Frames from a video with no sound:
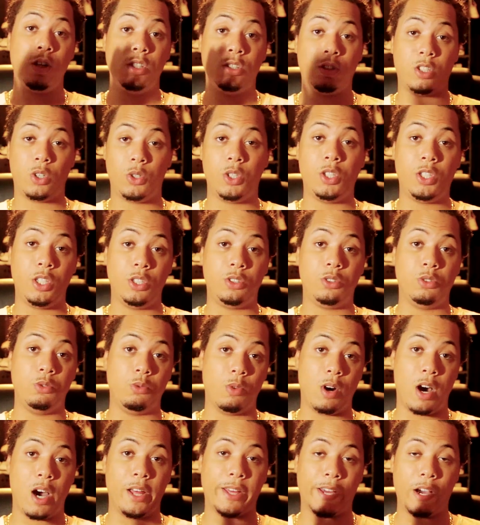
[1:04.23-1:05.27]
Tony D2Y.
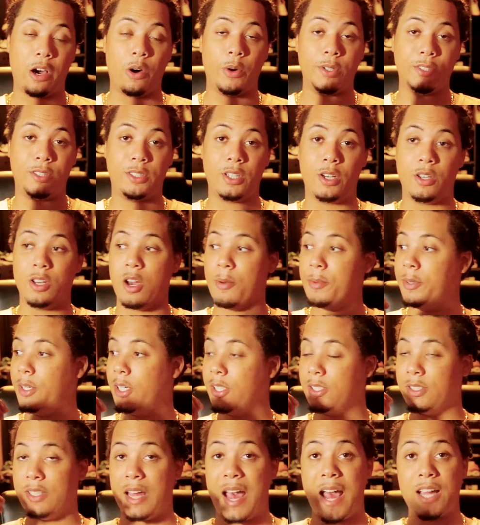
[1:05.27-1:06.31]
Like I always tell y'all
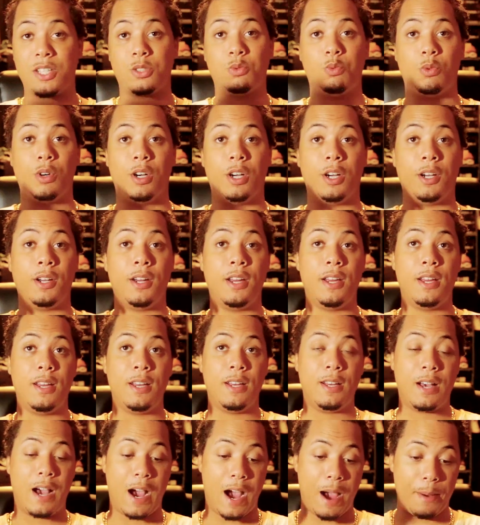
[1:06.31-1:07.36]
because that's where
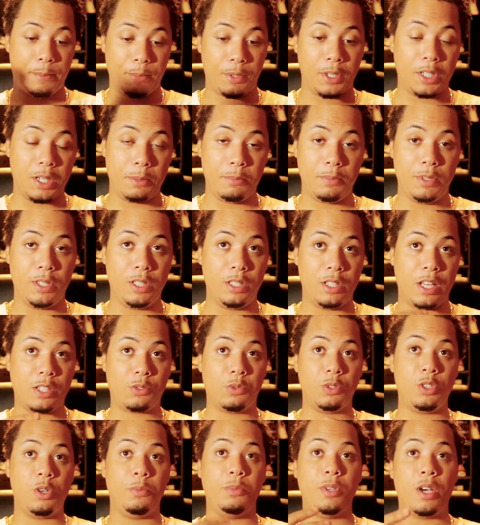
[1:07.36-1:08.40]
I'm gonna be. That's
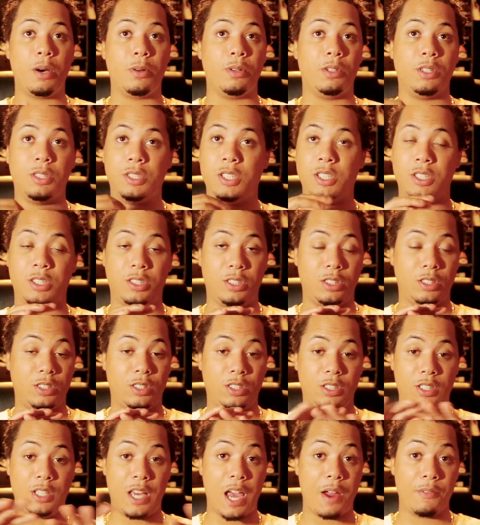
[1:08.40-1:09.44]
where you'll be able to just
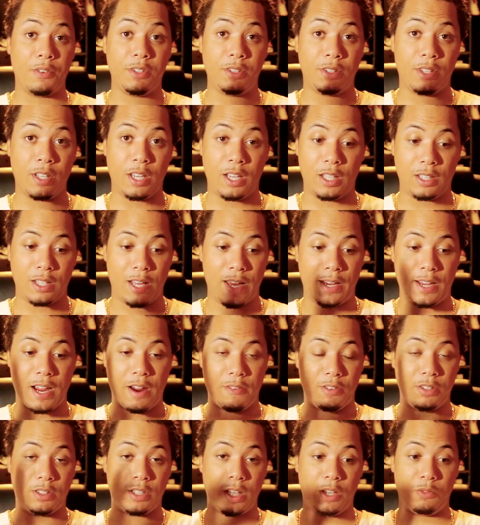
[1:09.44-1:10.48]
see everything. Like
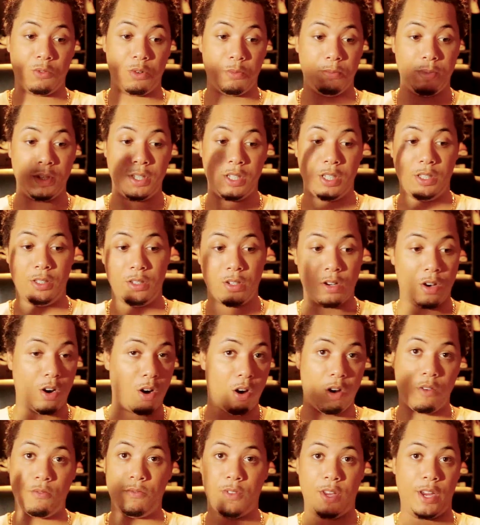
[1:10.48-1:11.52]
everything will be
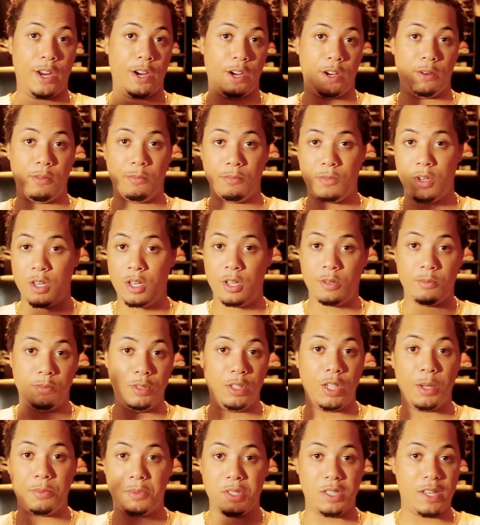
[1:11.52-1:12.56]
on there,
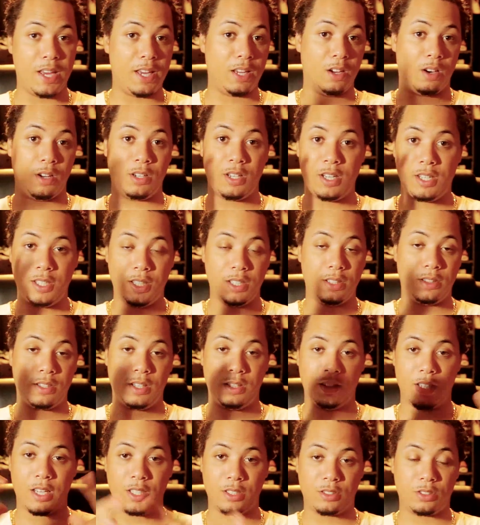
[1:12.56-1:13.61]
be up to date on
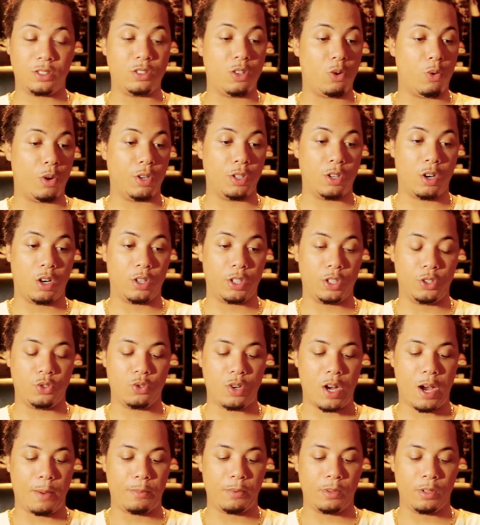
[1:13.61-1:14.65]
anything that's going on and
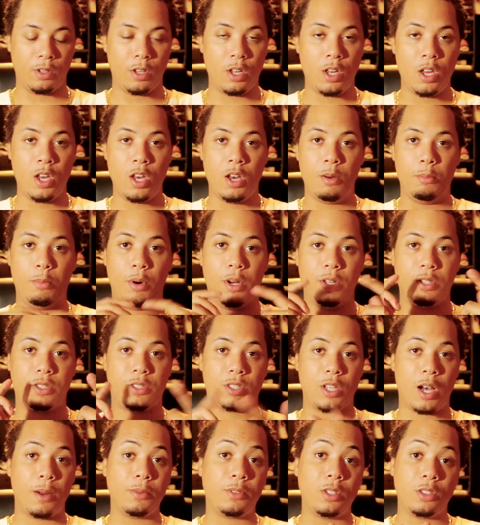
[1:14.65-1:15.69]
dropping. But
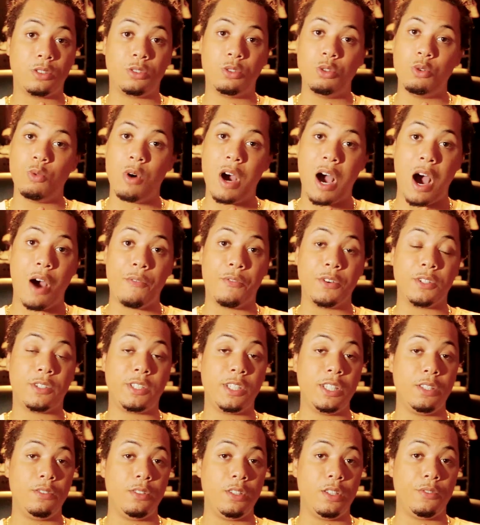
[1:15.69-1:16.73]
sub to Two Wild for
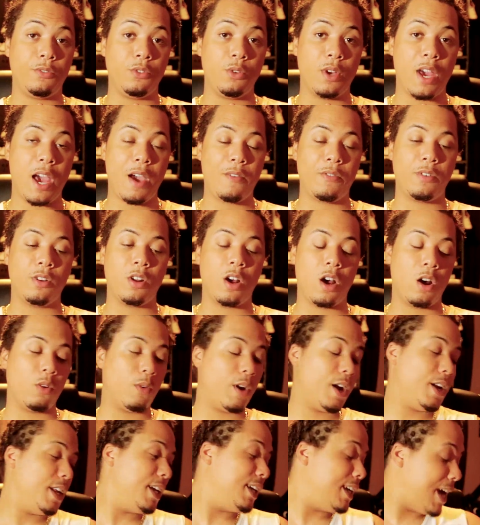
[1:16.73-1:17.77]
TV if you haven't already.